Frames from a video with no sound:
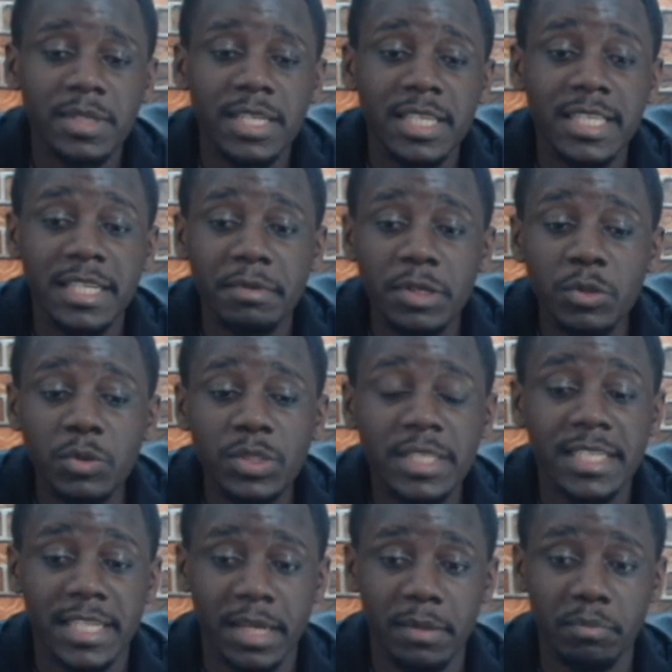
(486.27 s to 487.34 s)
They reduce
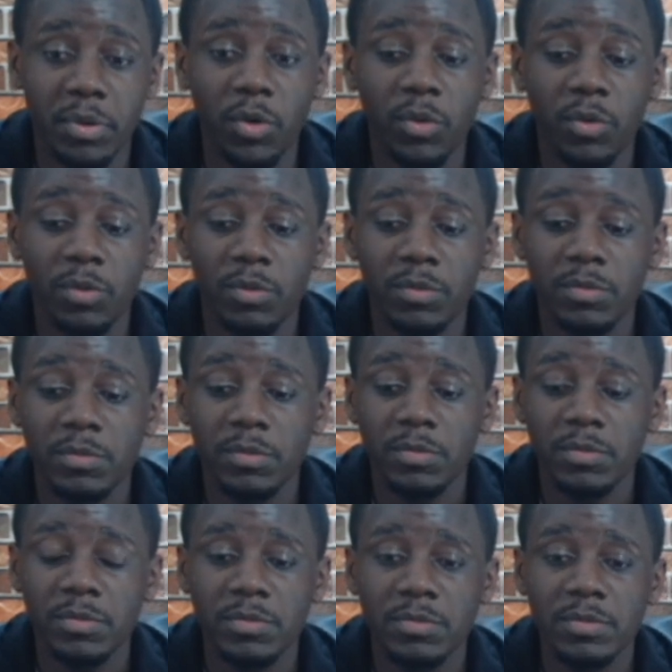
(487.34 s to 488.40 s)
the tempo.
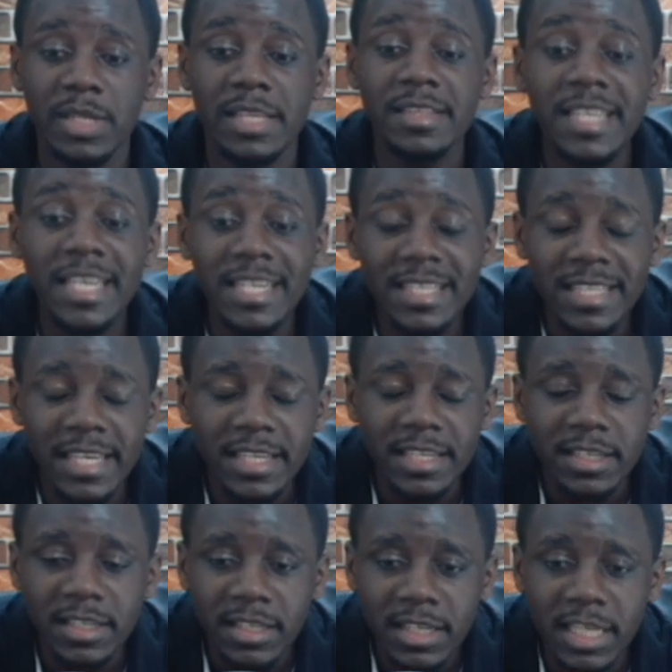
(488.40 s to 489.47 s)
Then
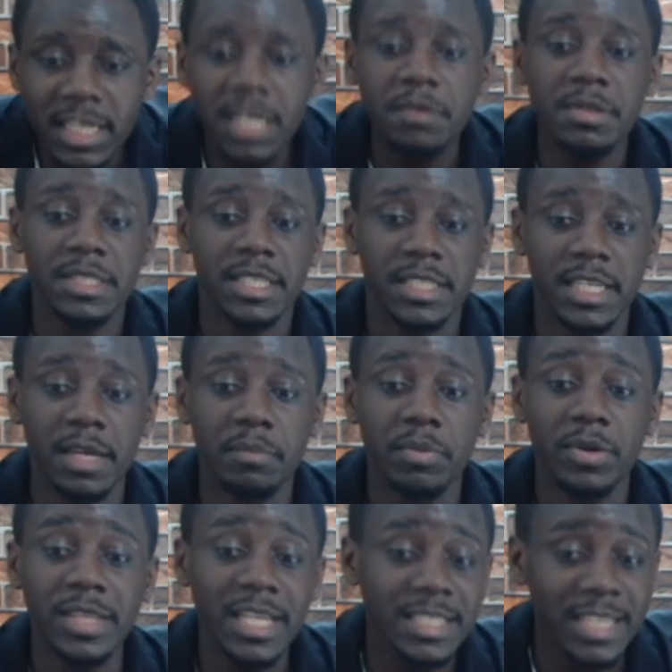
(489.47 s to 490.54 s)
they increase the
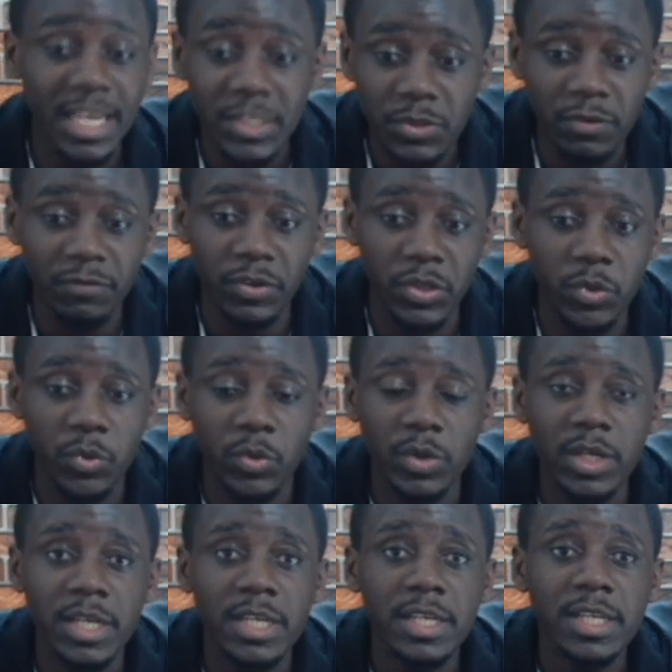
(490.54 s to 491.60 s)
tempo. That's Arsenal for you.
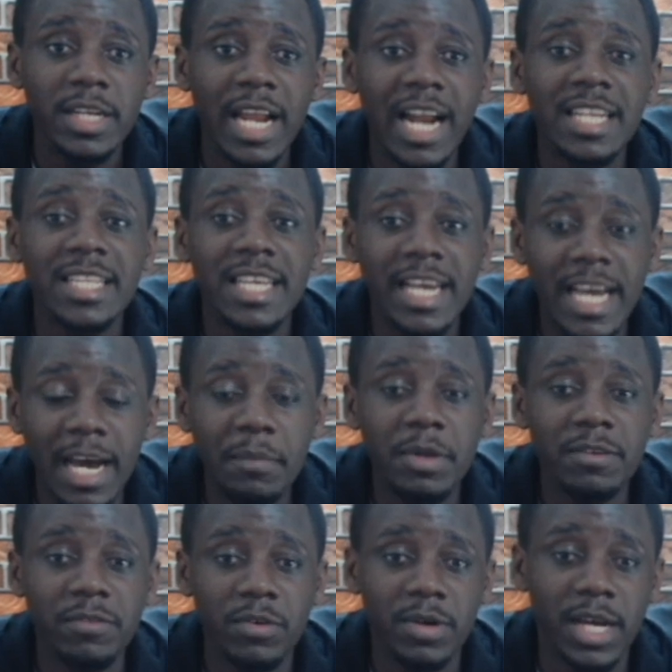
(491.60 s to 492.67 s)
And they are
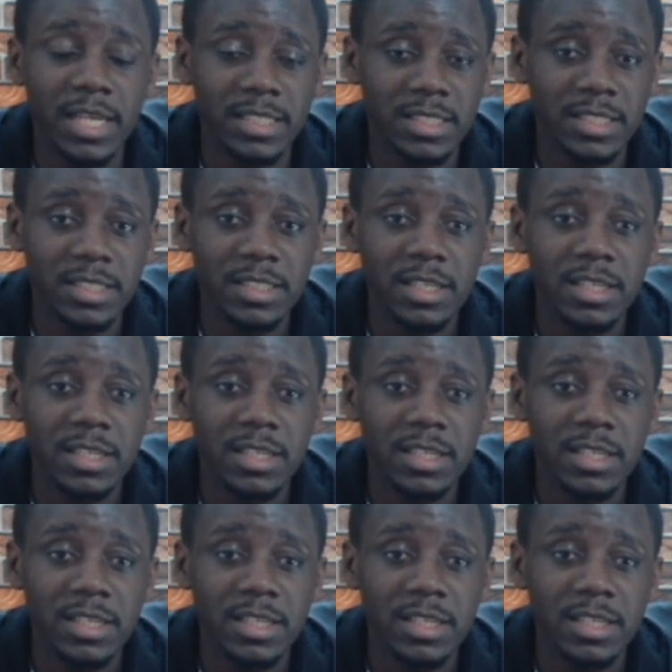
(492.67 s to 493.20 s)
coming for us.